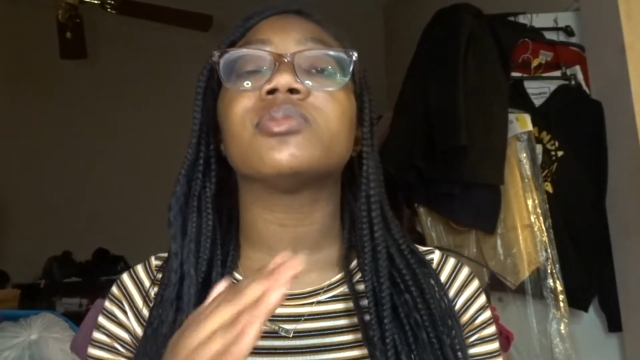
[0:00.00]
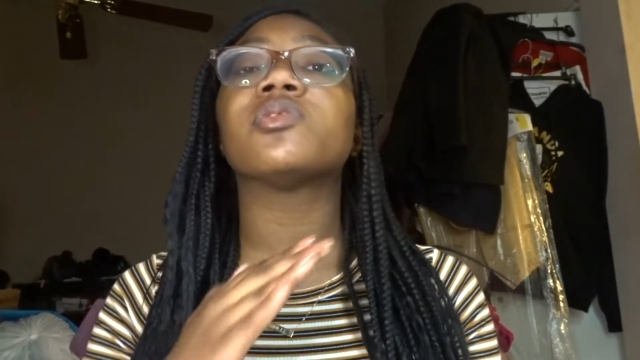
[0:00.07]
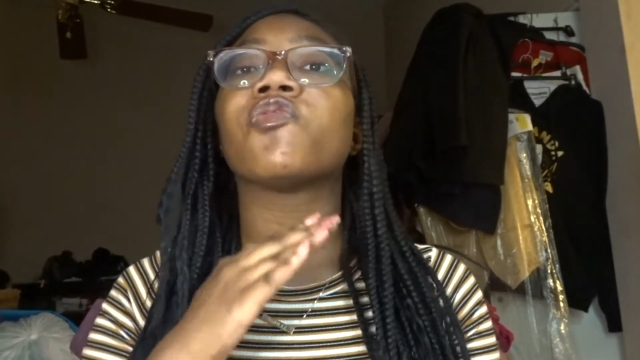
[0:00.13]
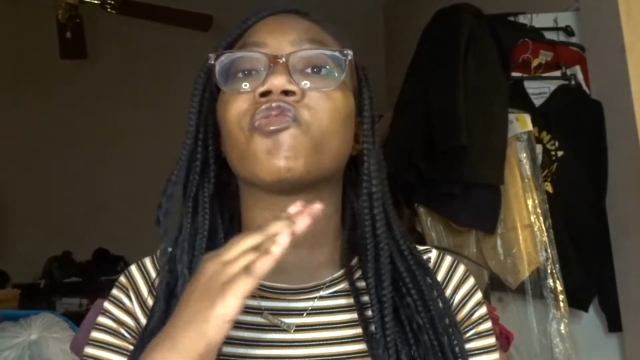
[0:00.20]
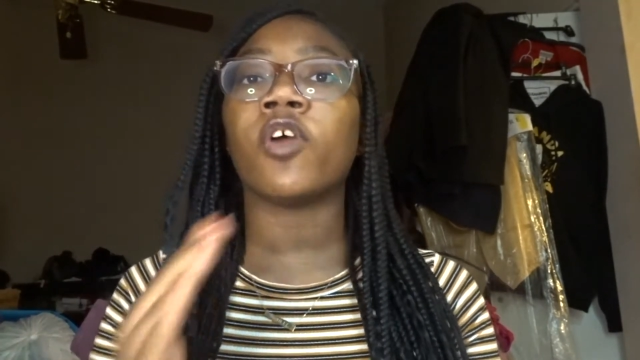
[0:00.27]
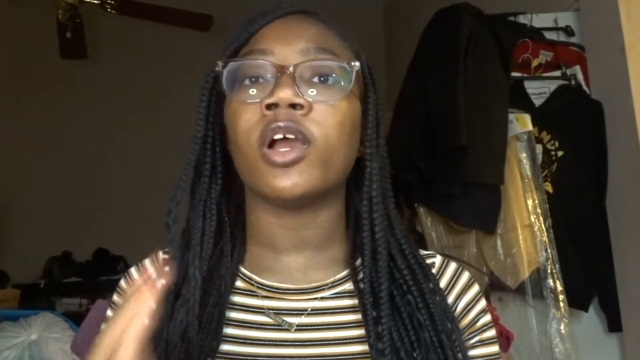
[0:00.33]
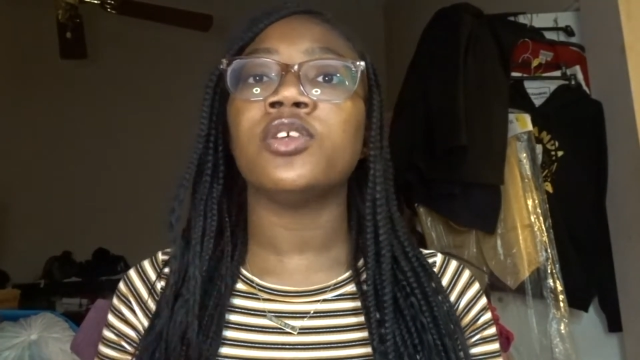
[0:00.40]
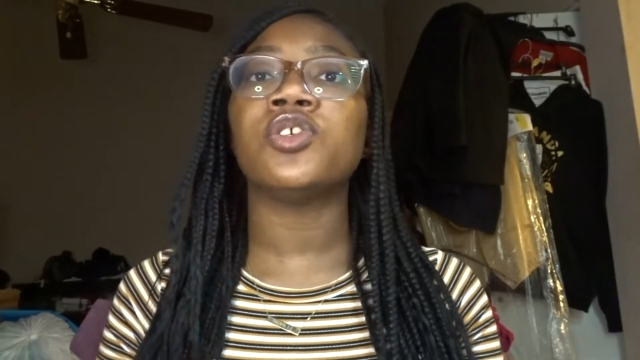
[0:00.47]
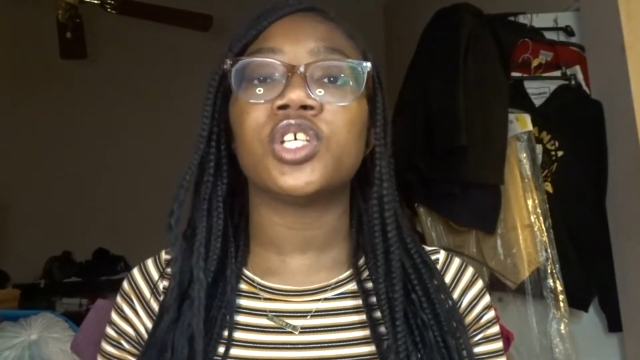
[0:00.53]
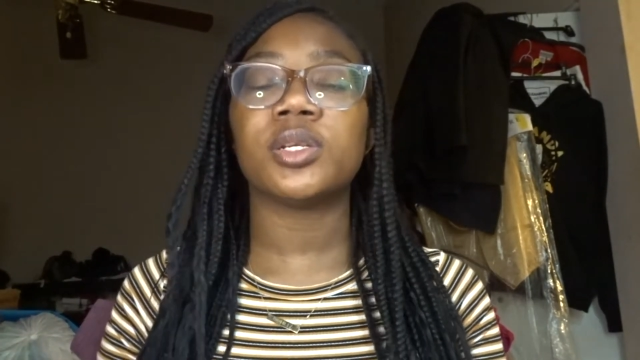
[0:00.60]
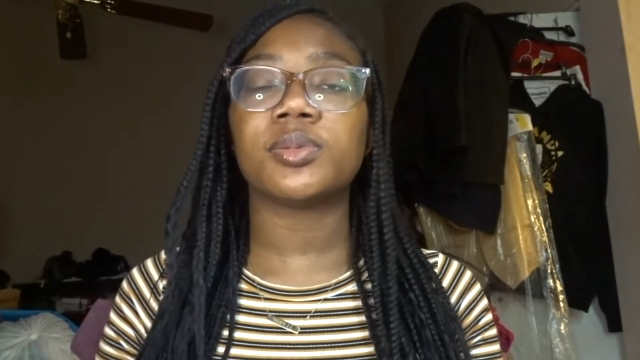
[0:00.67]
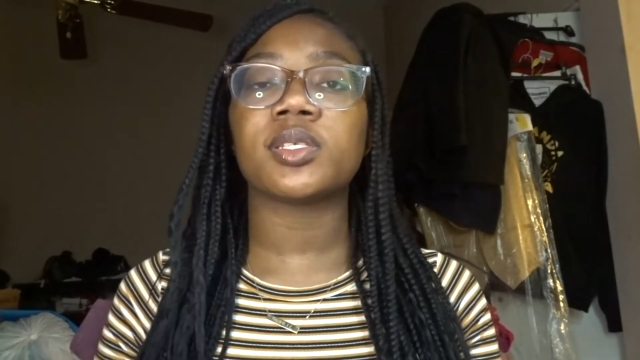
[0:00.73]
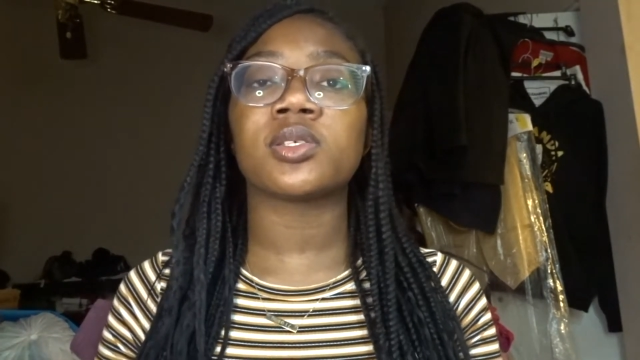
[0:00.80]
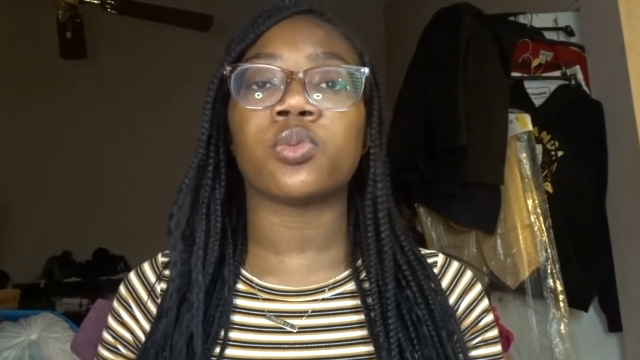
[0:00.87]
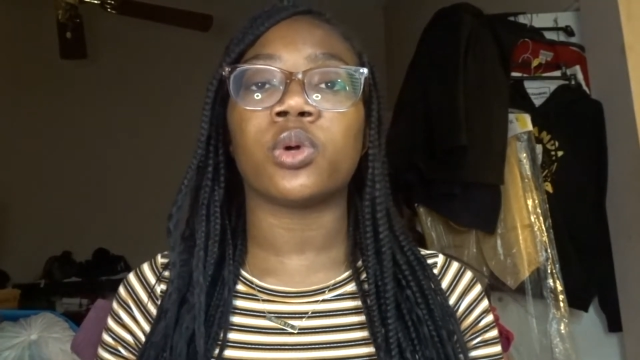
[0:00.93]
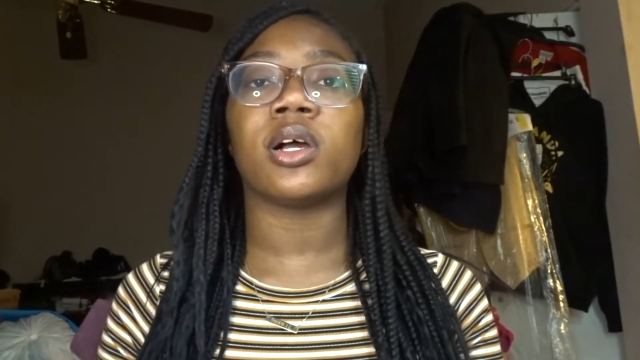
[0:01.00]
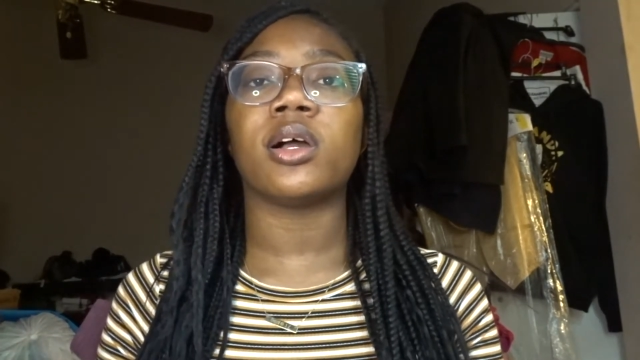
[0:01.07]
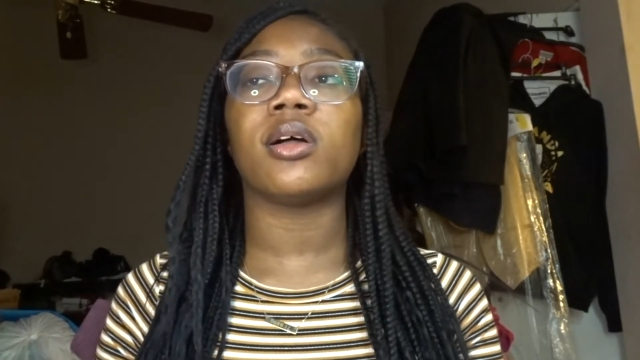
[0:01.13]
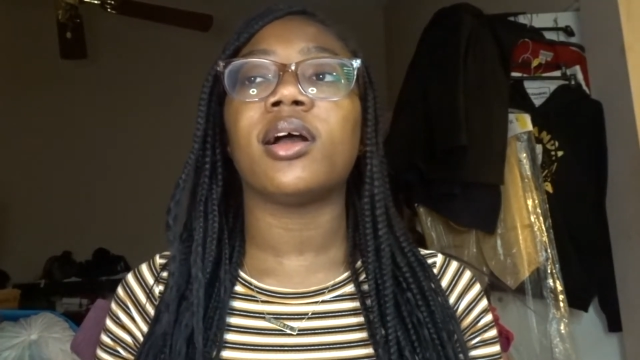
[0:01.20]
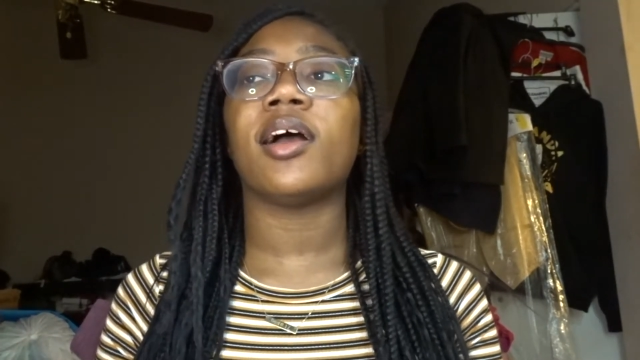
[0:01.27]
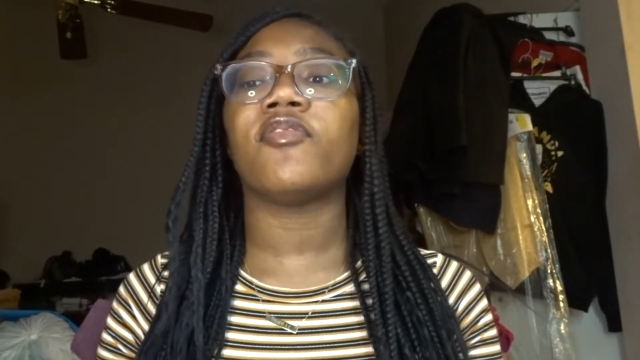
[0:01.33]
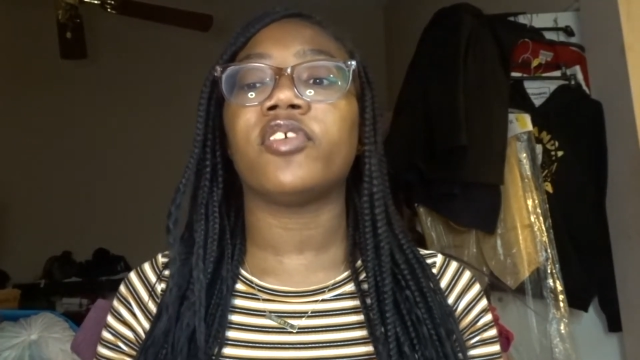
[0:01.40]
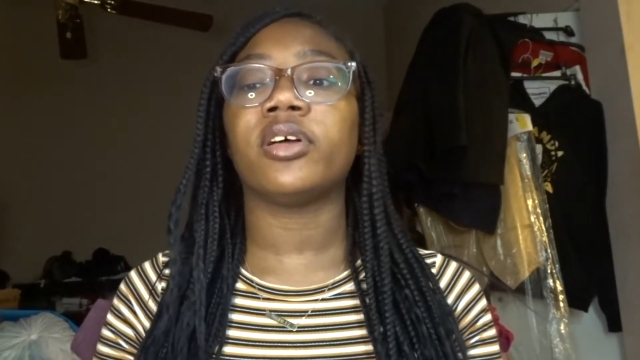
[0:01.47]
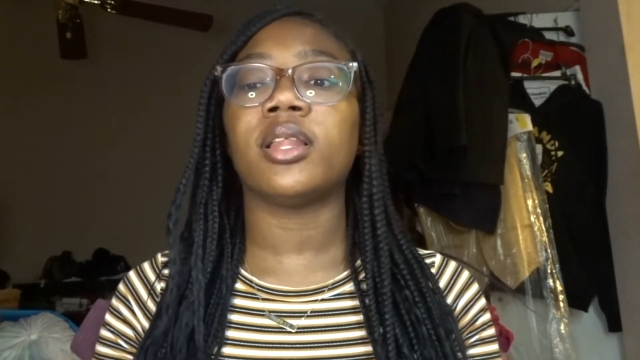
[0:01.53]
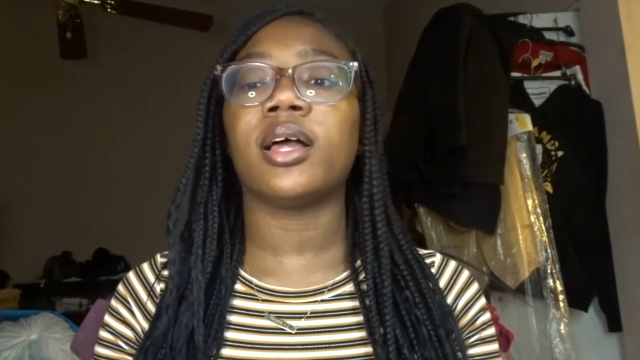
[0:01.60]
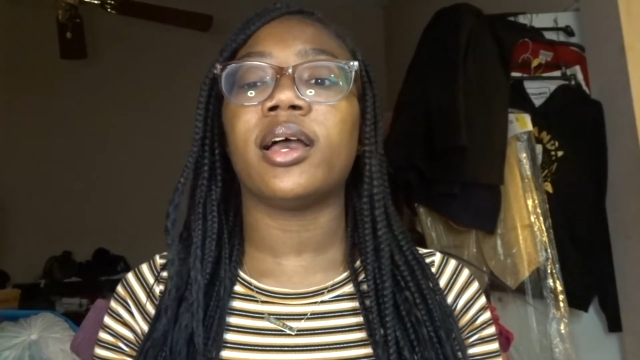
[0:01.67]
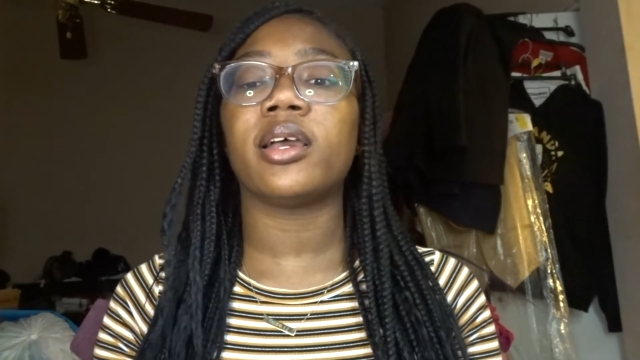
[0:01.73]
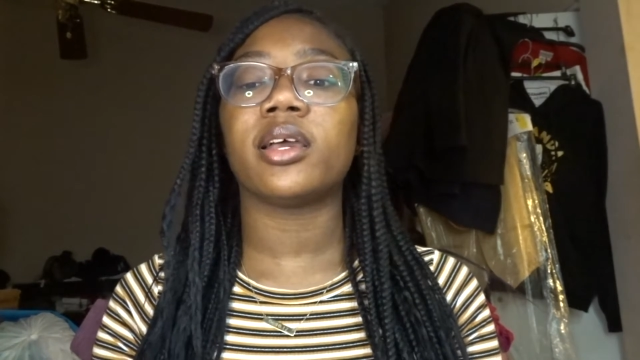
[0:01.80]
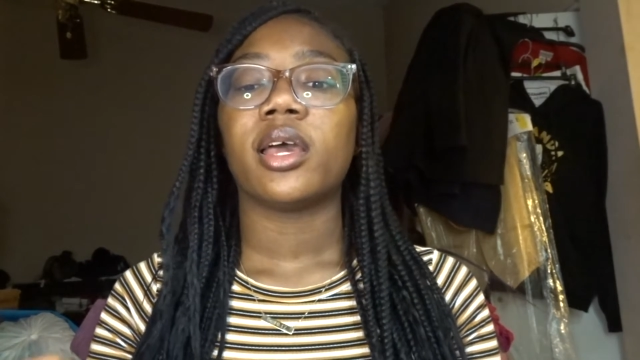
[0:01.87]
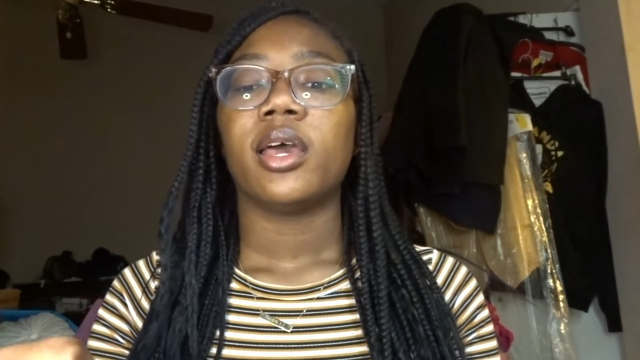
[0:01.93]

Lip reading: friendships as well. I feel like